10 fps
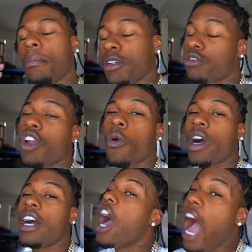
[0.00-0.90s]
But you know
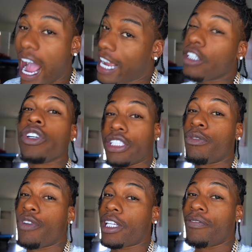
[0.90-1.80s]
what? I gotta go get
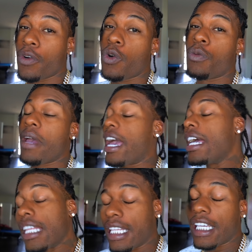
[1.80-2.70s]
some freaking food, man.
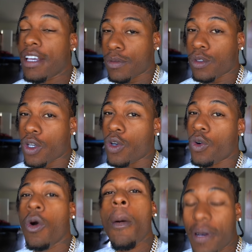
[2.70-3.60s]
The gifts was
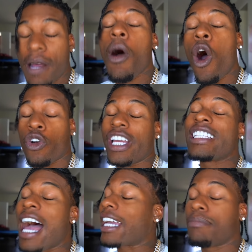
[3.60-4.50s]
cool, but I'm hungry
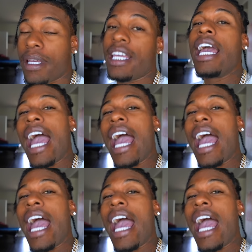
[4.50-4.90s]
as I can be.